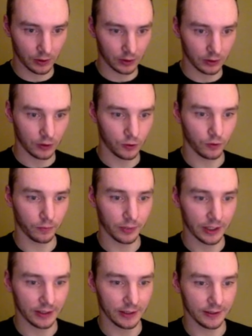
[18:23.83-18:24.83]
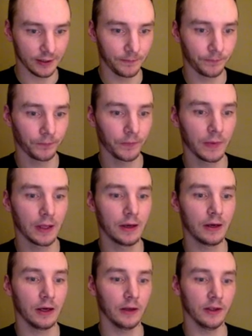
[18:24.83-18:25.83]
load player data,
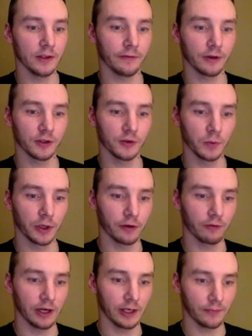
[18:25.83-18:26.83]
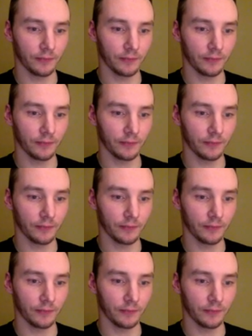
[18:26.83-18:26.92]
and these are functions we're going to write.